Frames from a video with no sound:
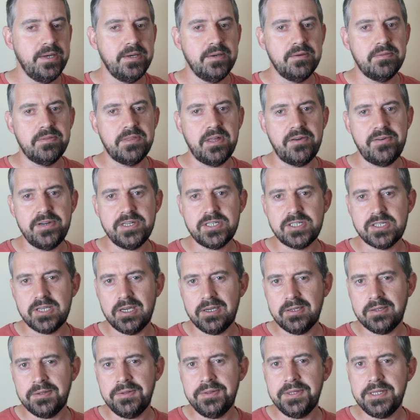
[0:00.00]
There is
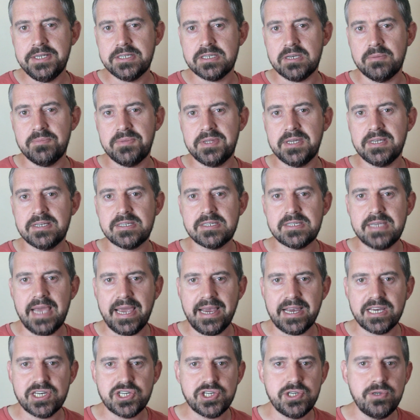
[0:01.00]
certainly something
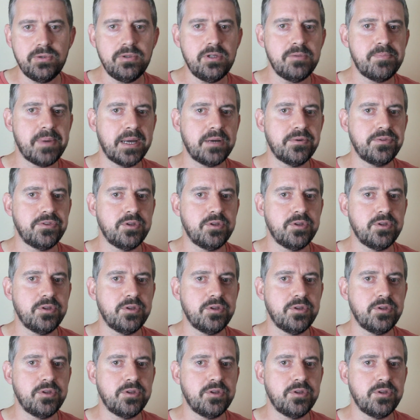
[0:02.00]
sexual about